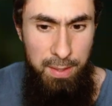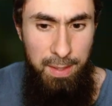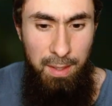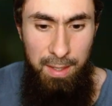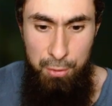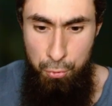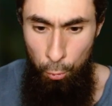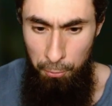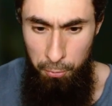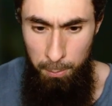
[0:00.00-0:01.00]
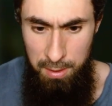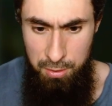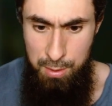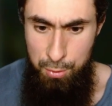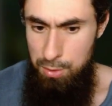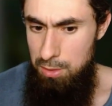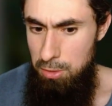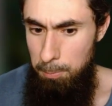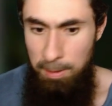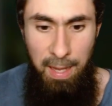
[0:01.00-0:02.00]
they're kind of troll formations using
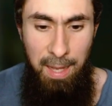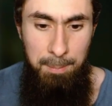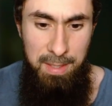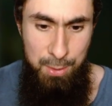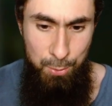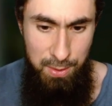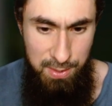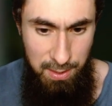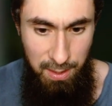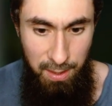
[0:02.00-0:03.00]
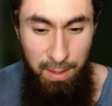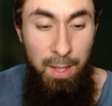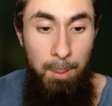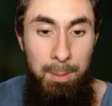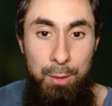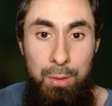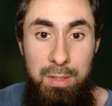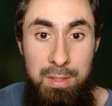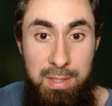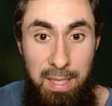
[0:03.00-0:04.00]
Chippy and Hammy, as you can see here, where you can
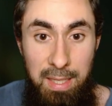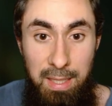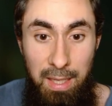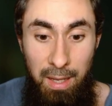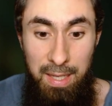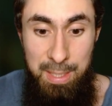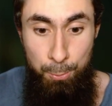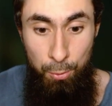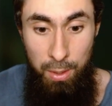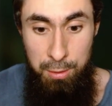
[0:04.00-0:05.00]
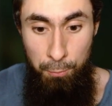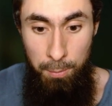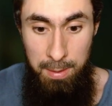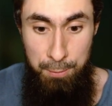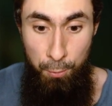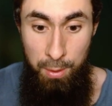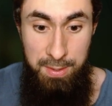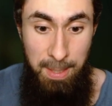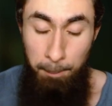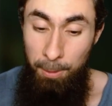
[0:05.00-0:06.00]
just take inspiration from this. For
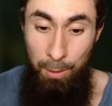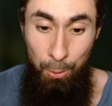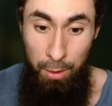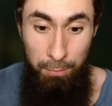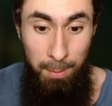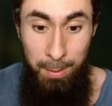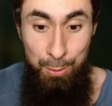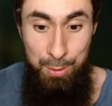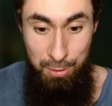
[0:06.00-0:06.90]
example, a lot of them are using